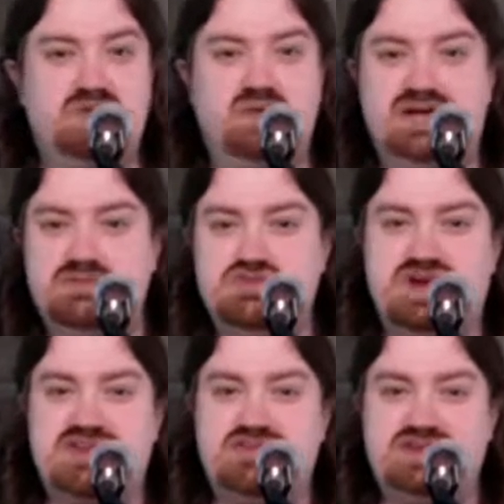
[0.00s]
when I'm
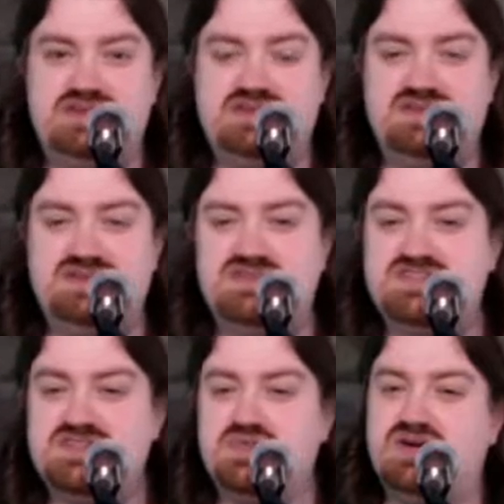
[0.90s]
driving,
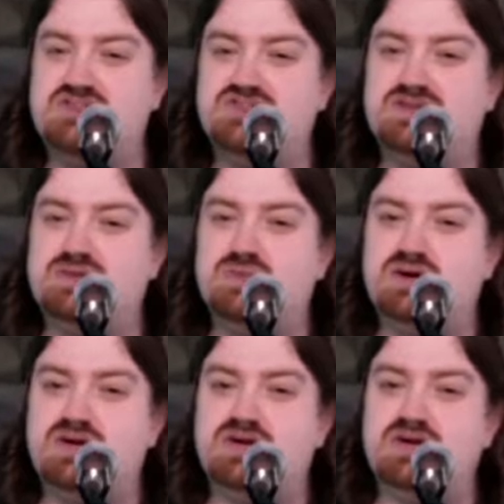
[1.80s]
somewhere, driving to
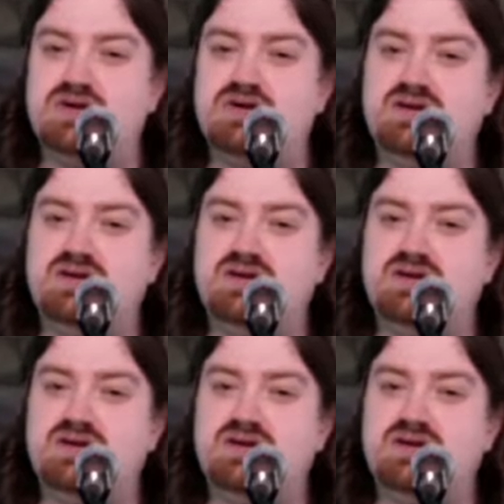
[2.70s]
work or